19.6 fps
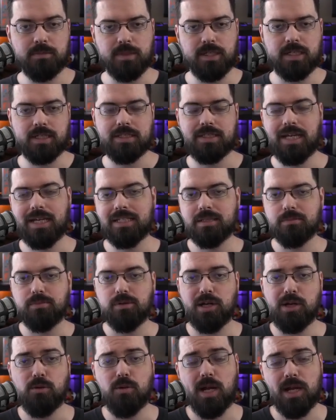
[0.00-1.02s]
because that is a
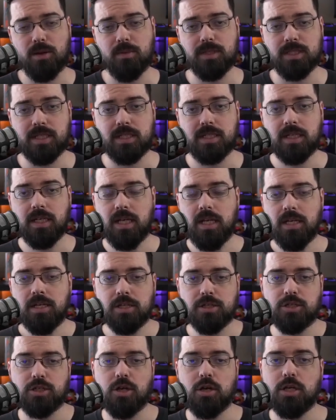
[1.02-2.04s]
prerequisite to
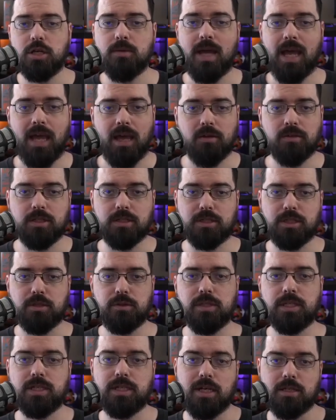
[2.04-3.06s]
show you how to do
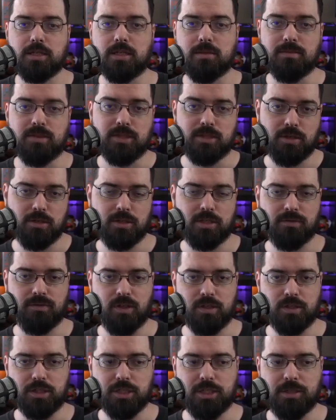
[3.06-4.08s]
the custom search
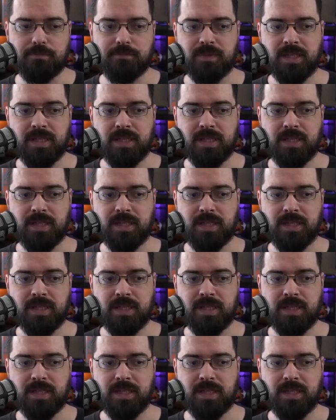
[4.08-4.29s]
function.